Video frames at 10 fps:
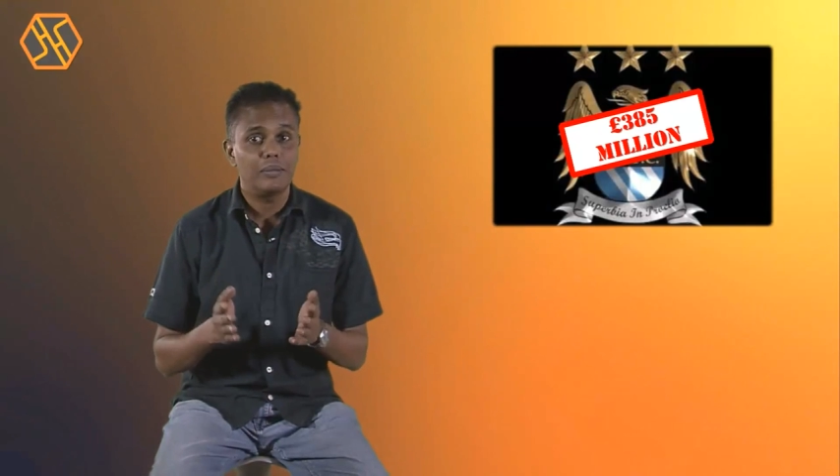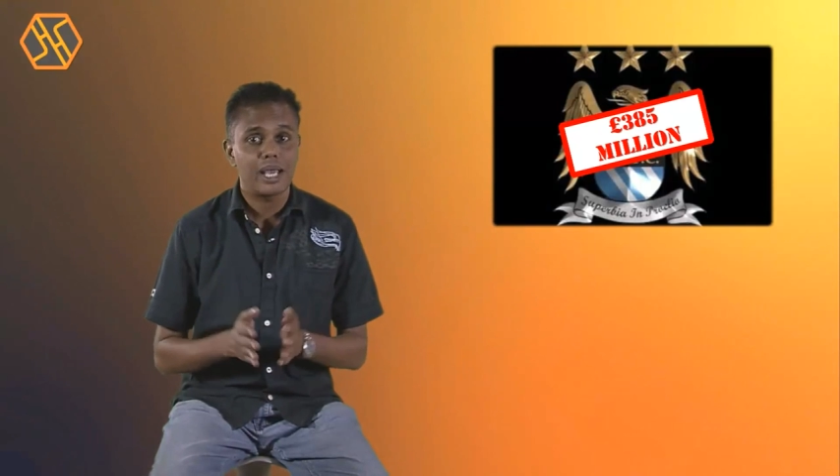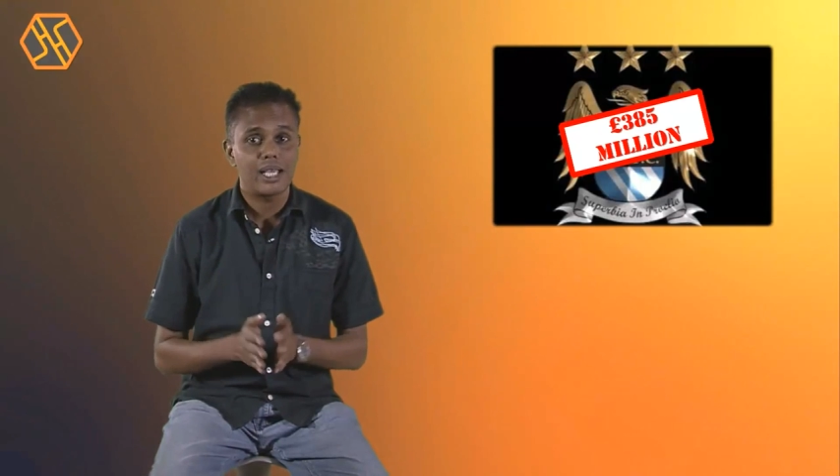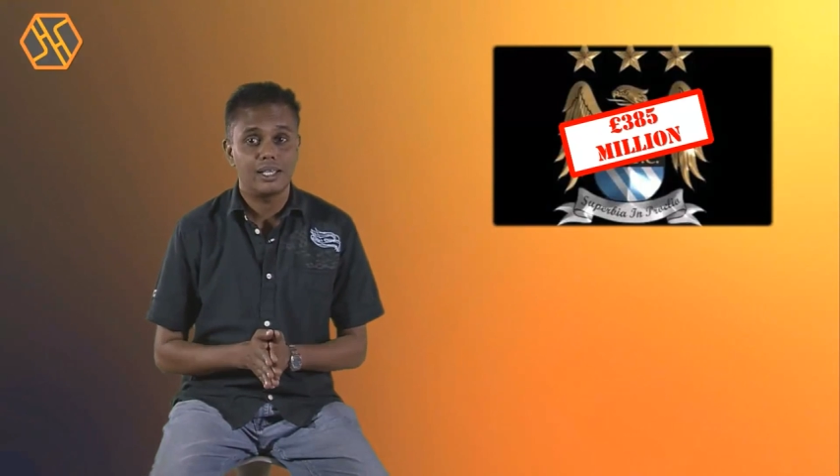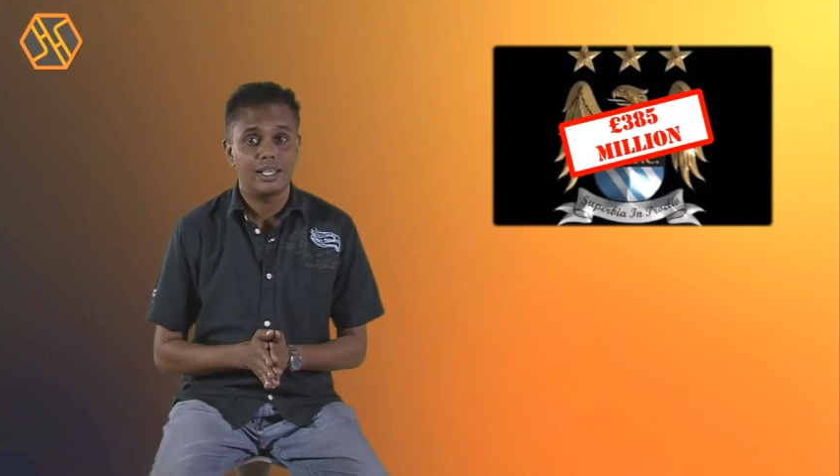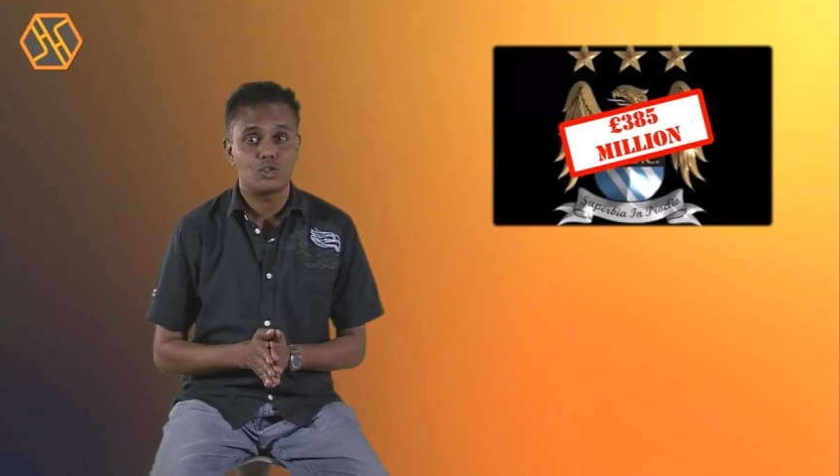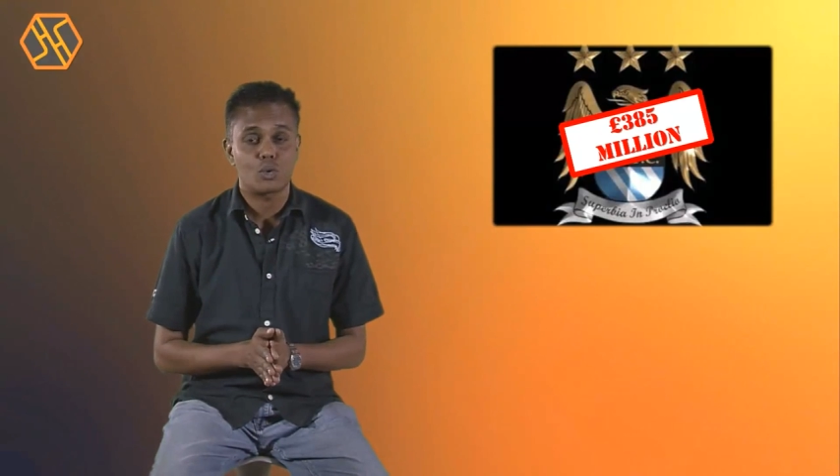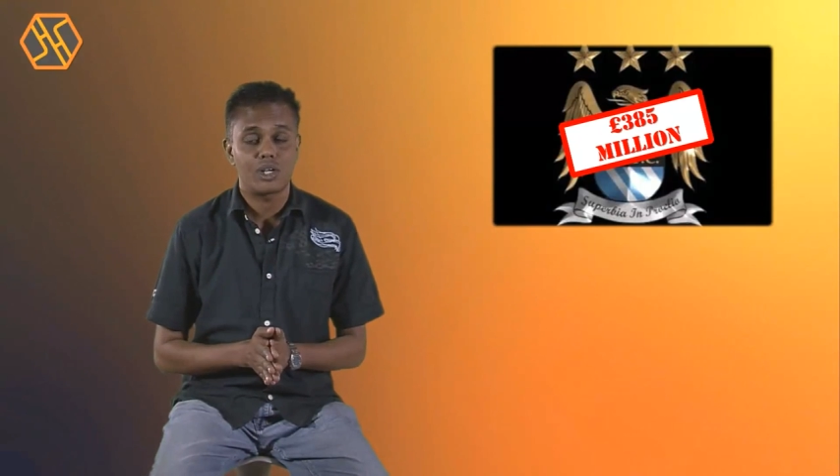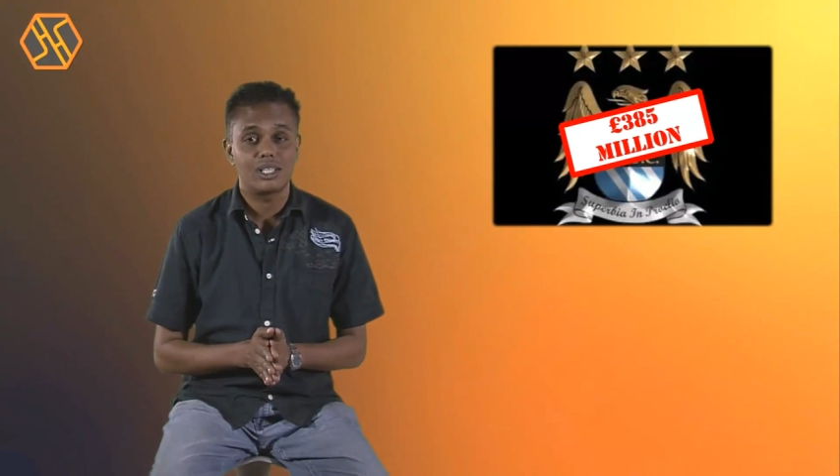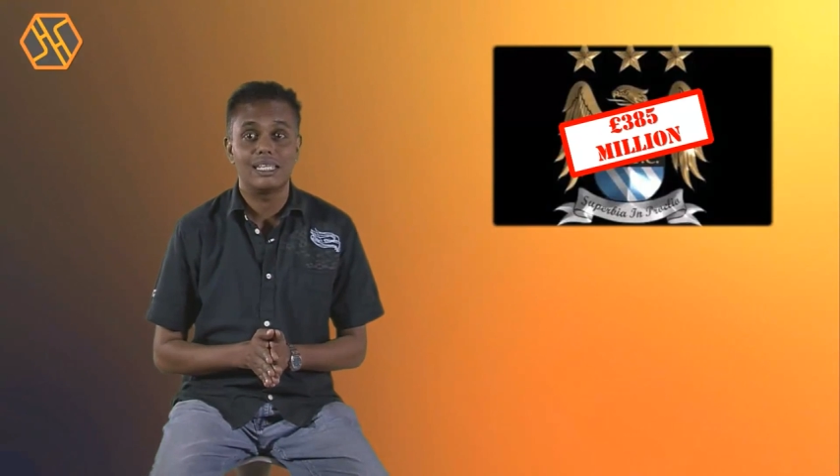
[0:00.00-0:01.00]
match against
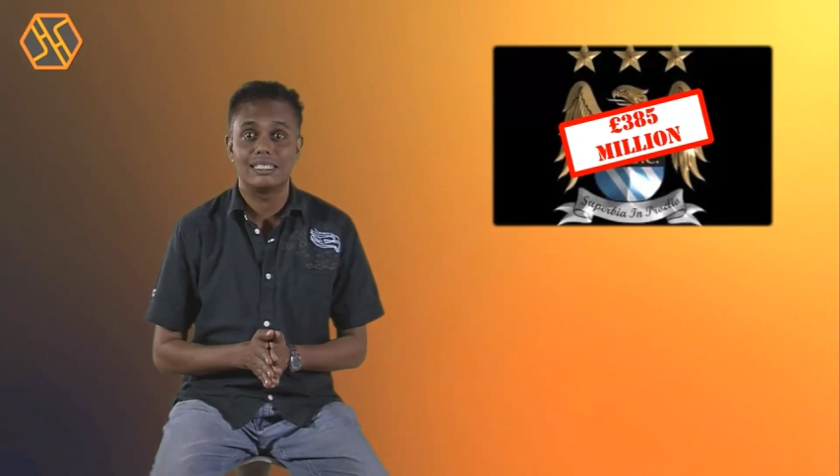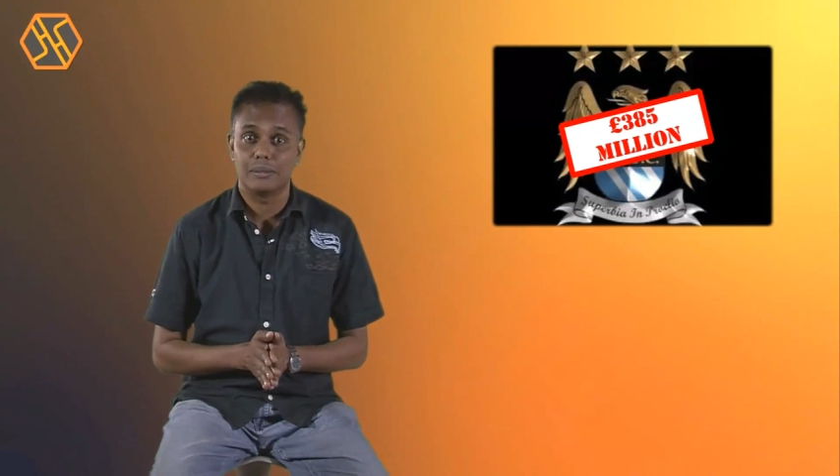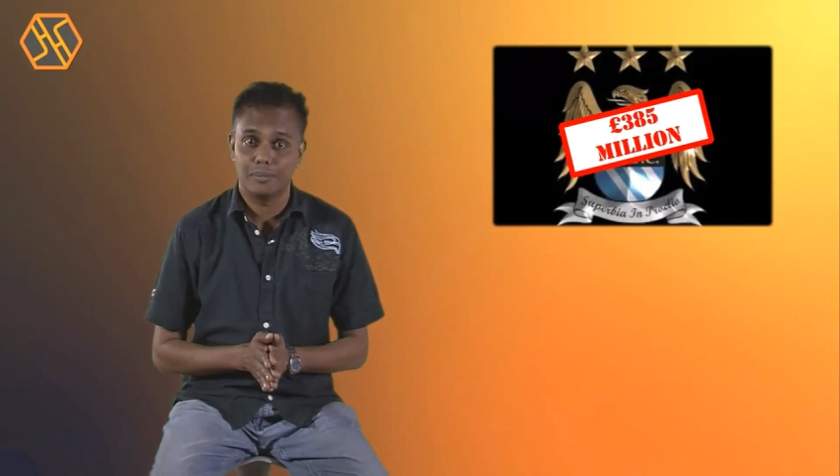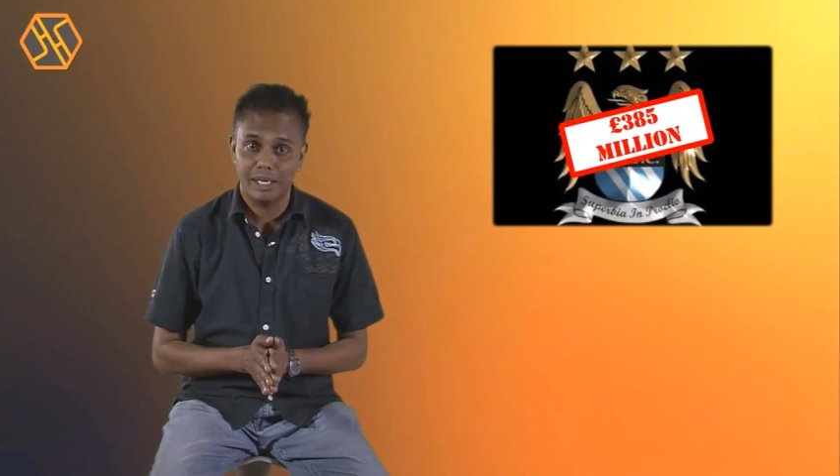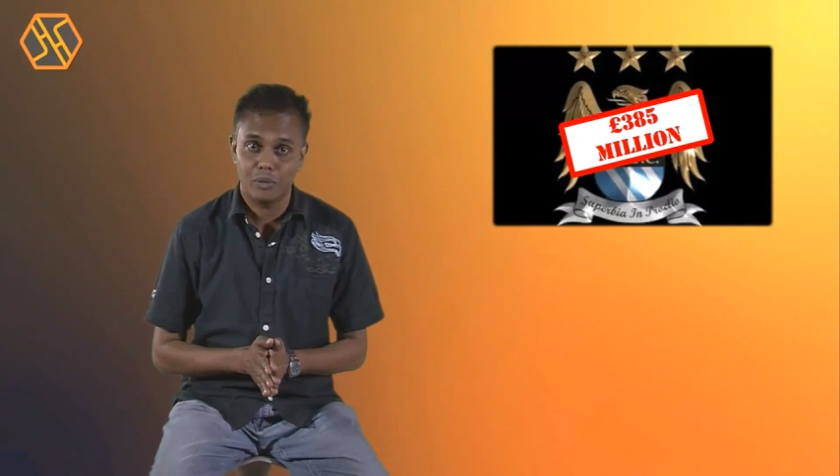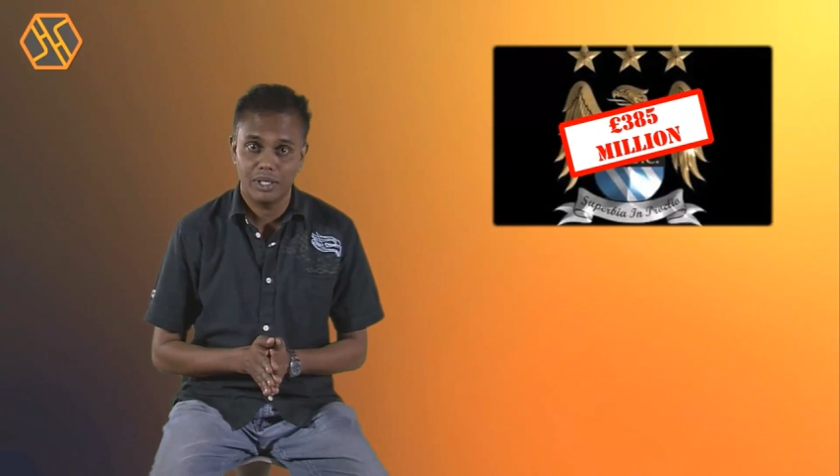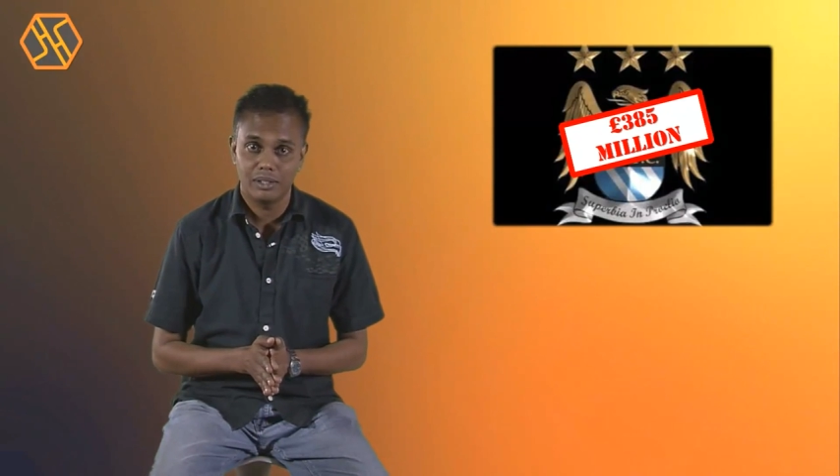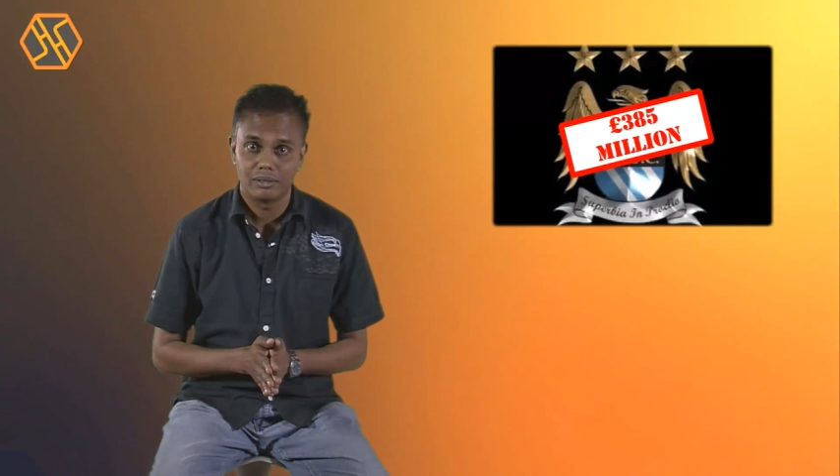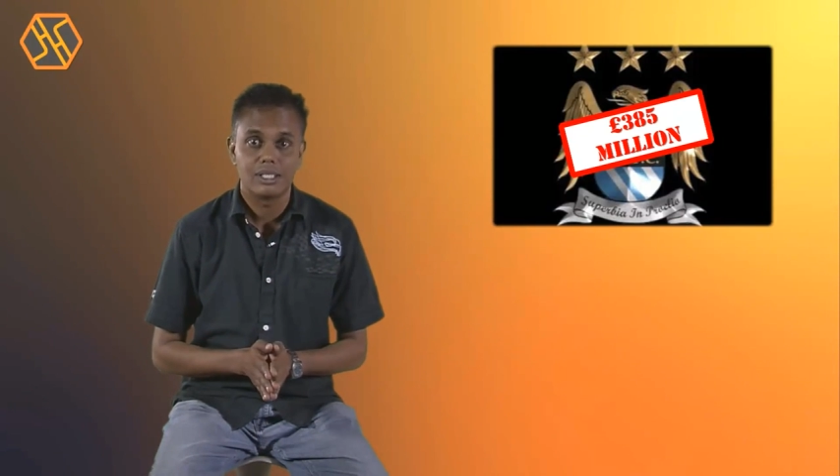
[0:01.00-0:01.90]
Swansea is the big one?